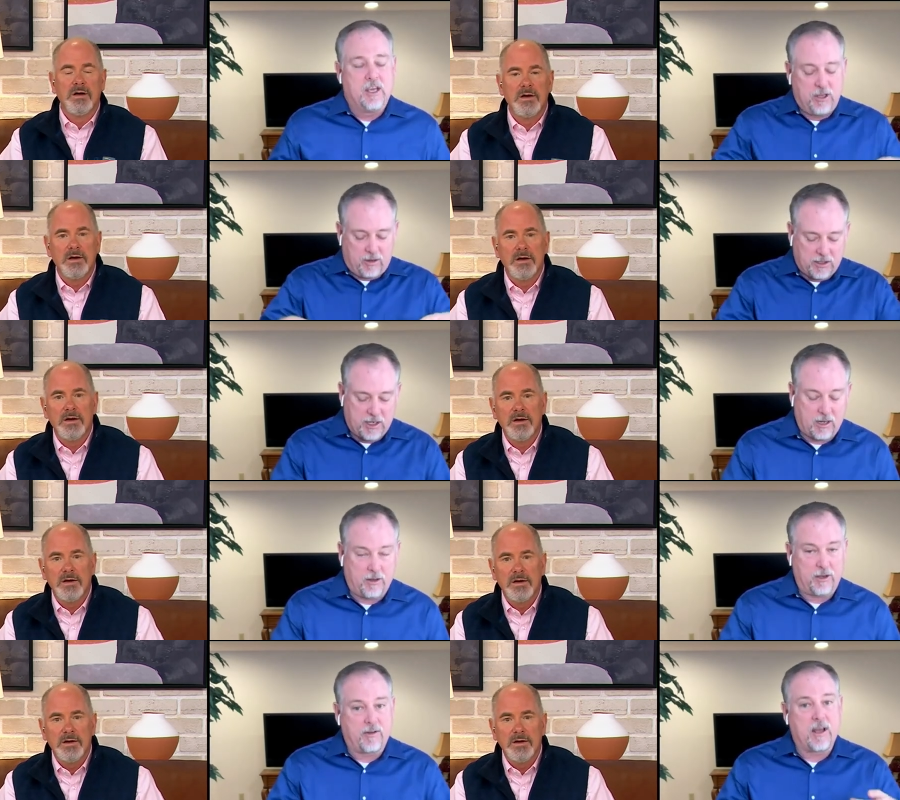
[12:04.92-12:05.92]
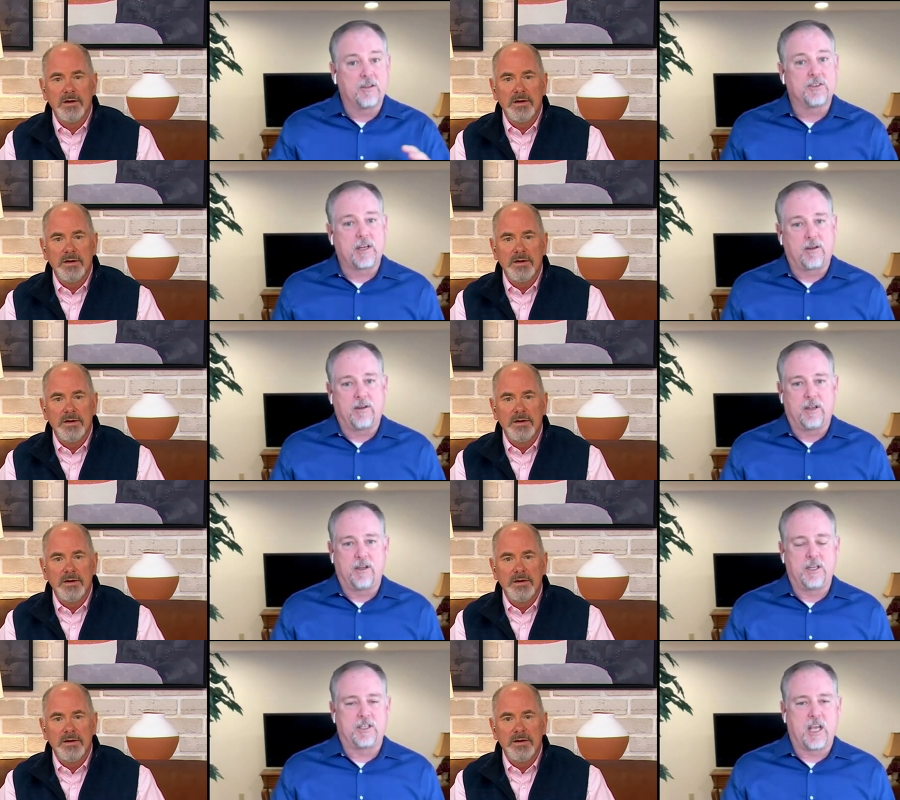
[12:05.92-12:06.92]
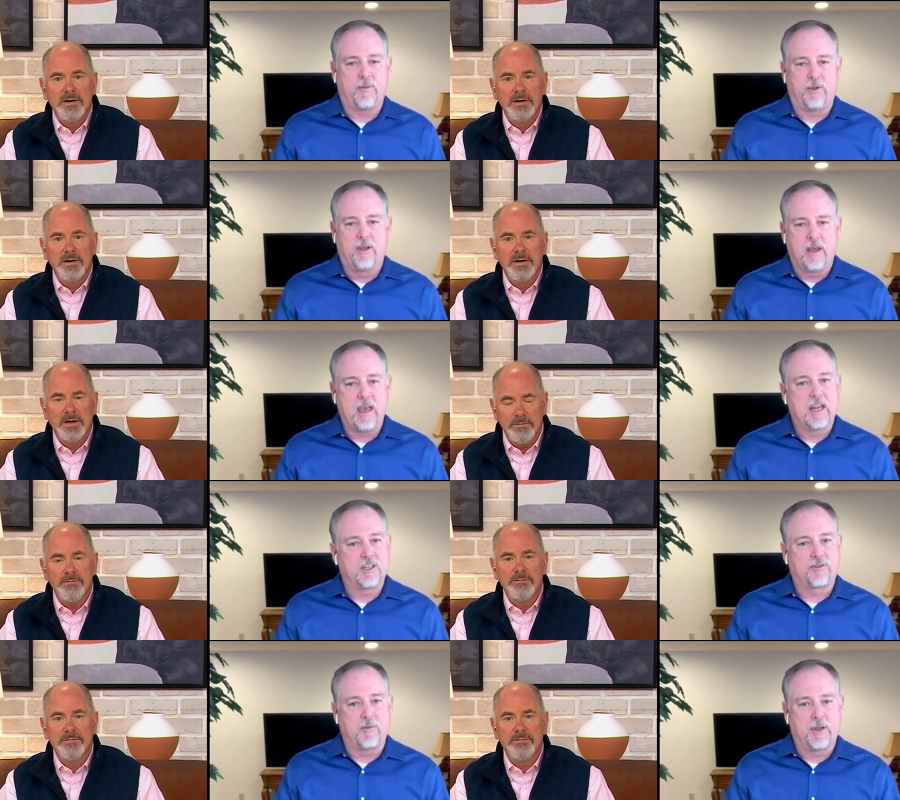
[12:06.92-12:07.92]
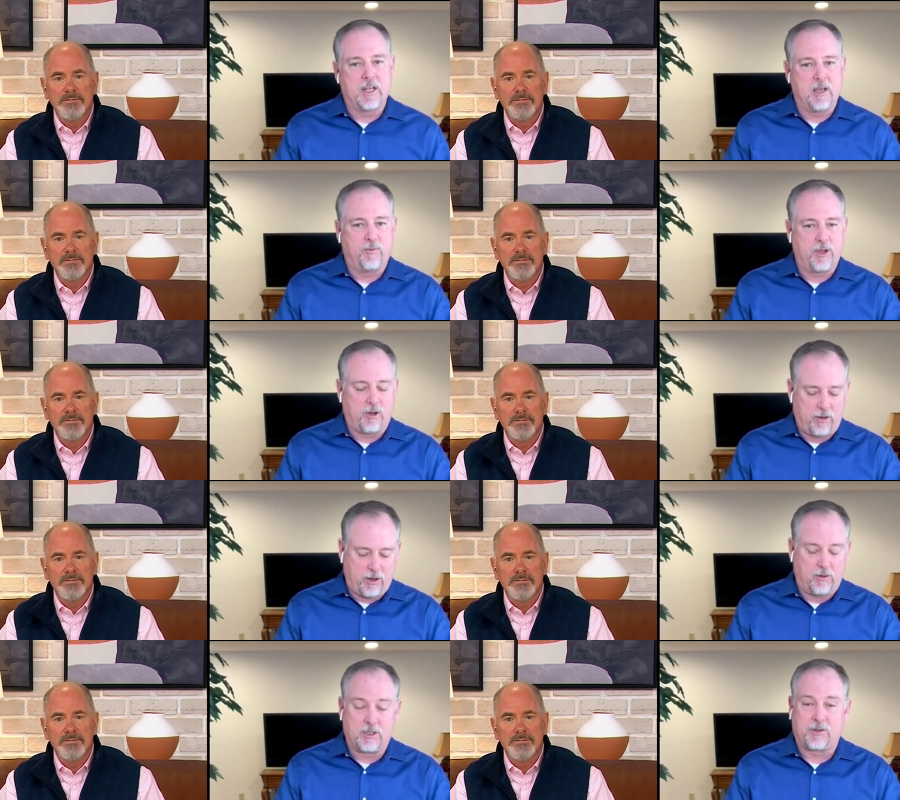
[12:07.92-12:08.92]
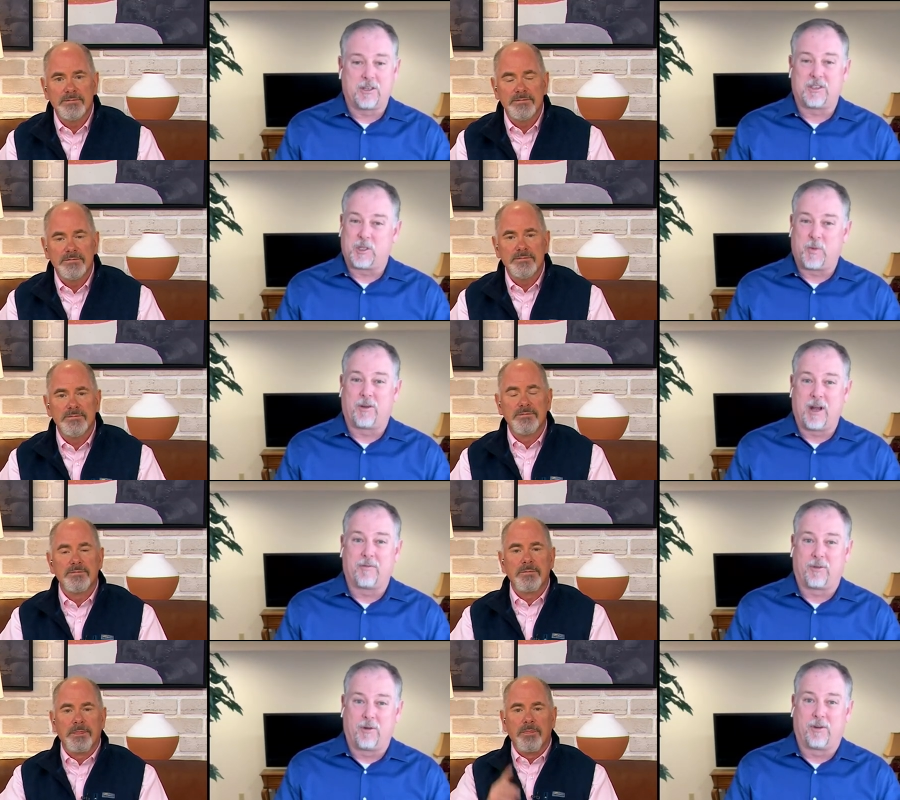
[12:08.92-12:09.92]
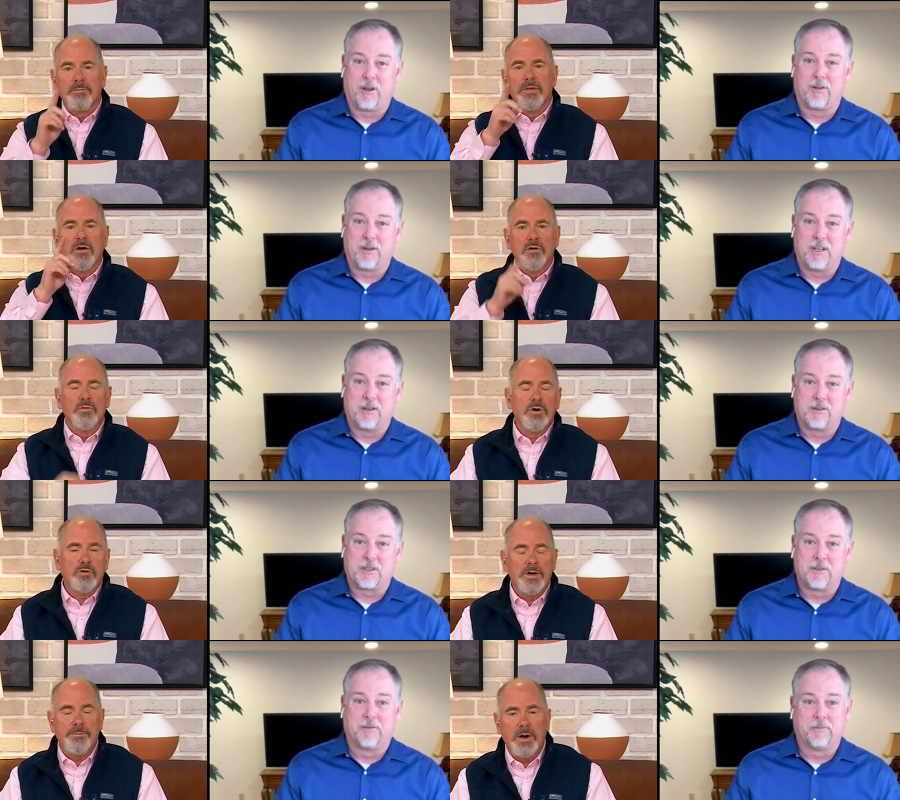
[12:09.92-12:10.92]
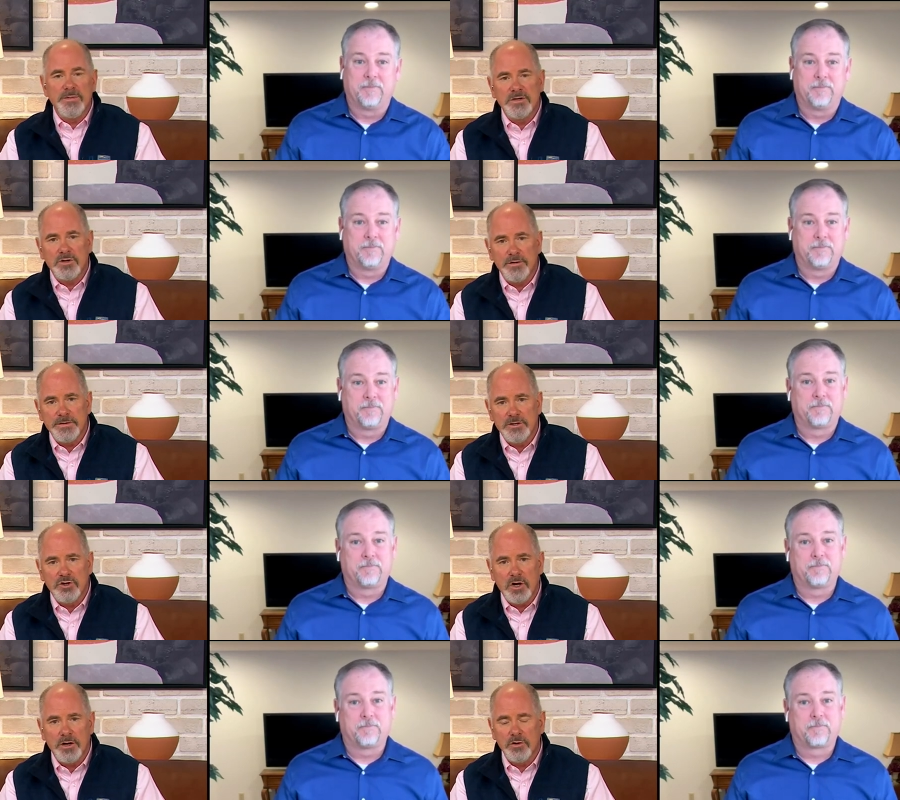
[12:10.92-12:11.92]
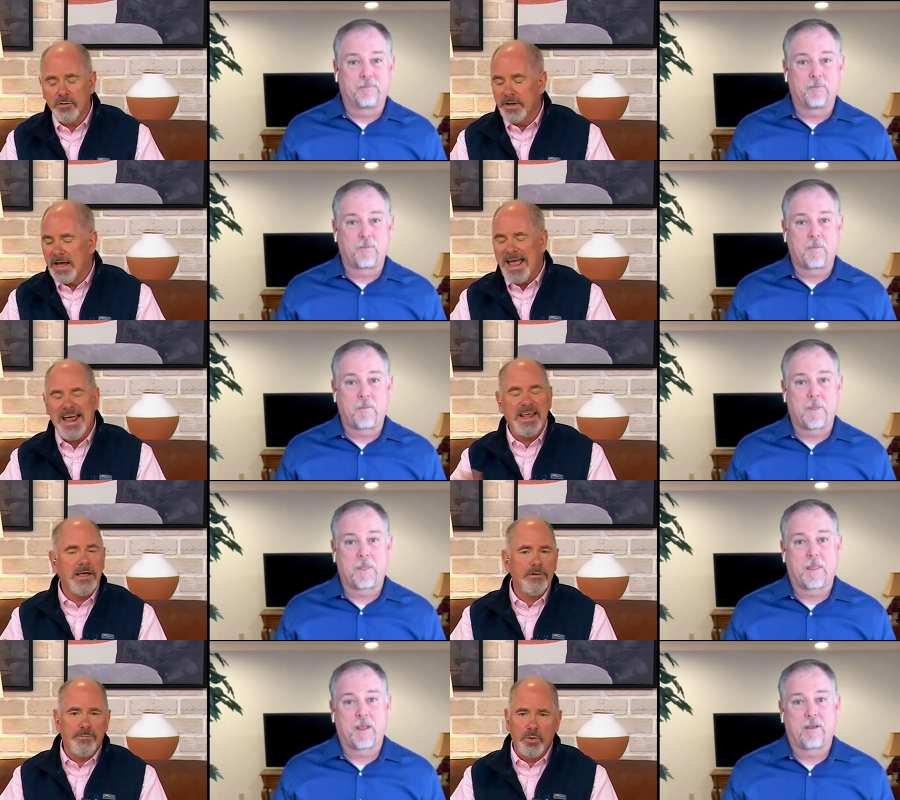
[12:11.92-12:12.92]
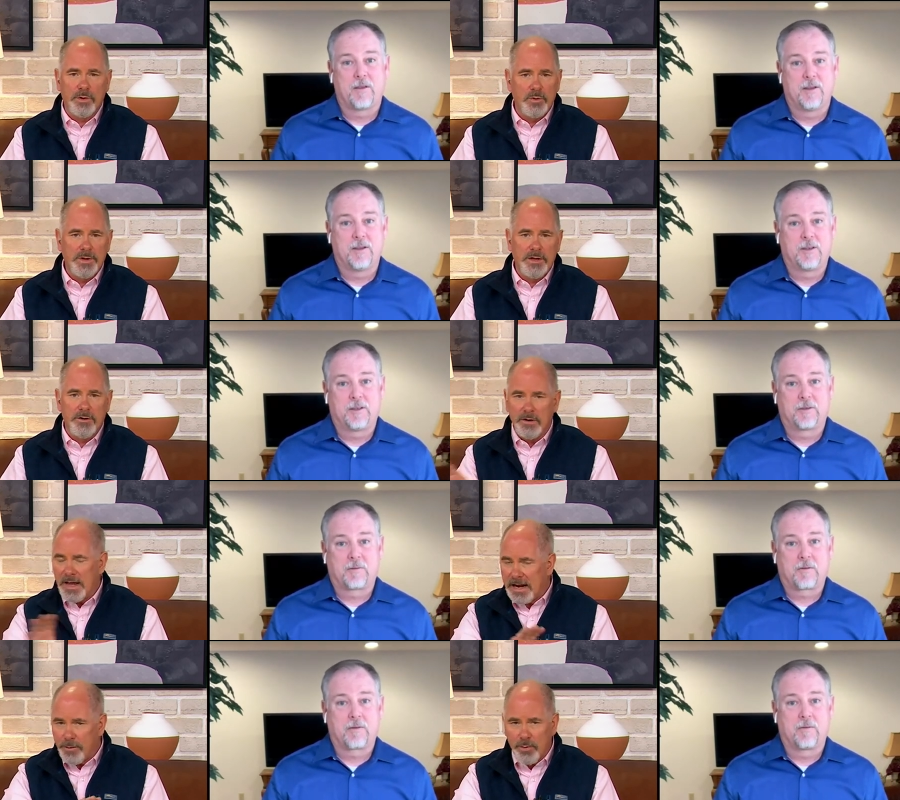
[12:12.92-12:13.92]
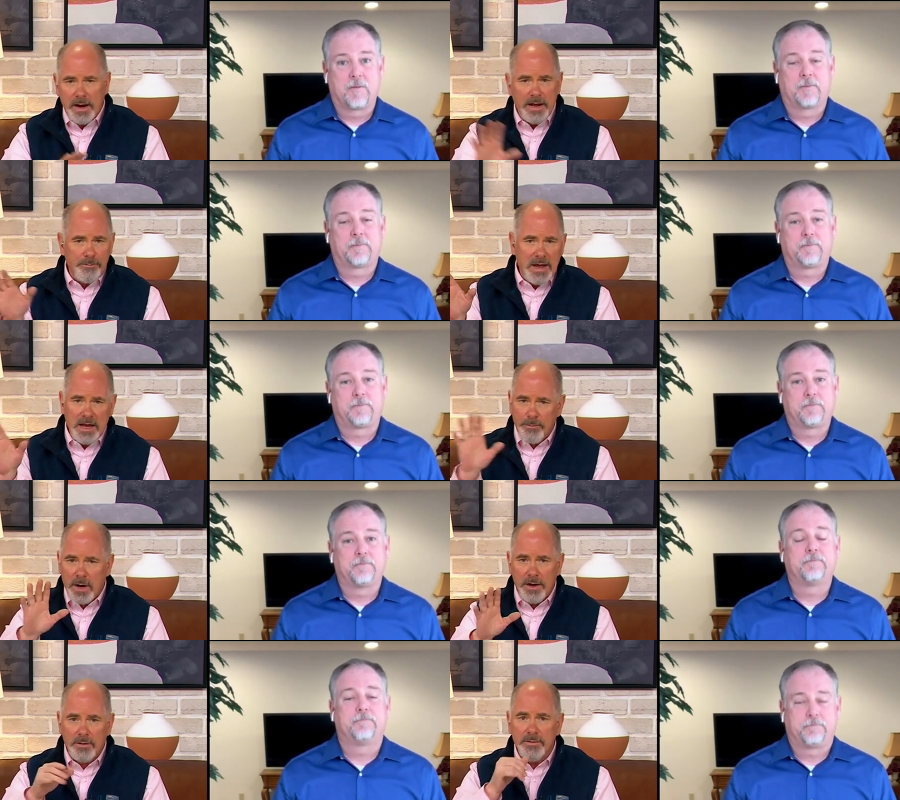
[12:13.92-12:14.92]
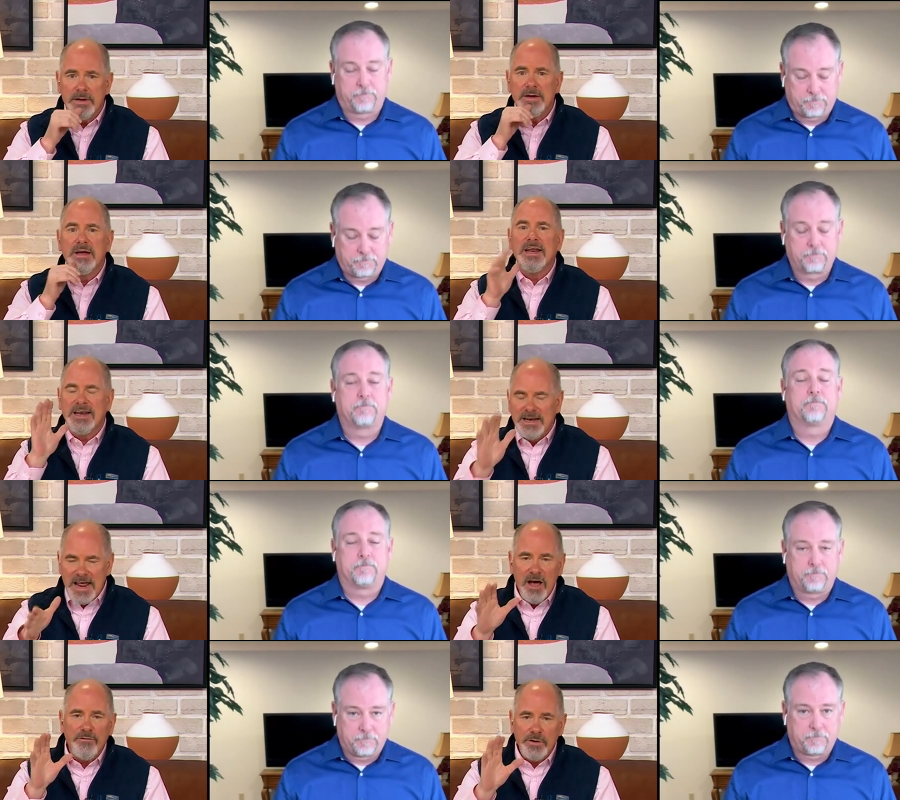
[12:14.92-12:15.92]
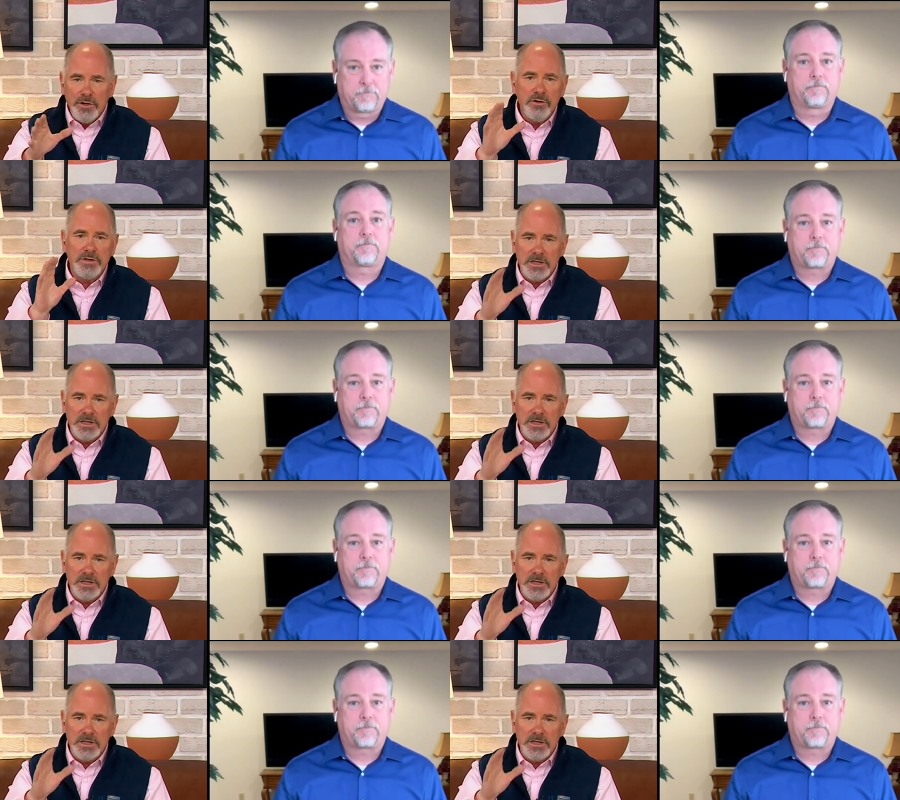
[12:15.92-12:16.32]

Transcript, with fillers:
Speaker 1: You can sit it on the ground, sit it on a night table, yep. and it's from a name we all know and trust that's been around for over 100 years. Real
Speaker 2: quick, public service, and Sean will agree any portable heater, any brand, make, model, never use an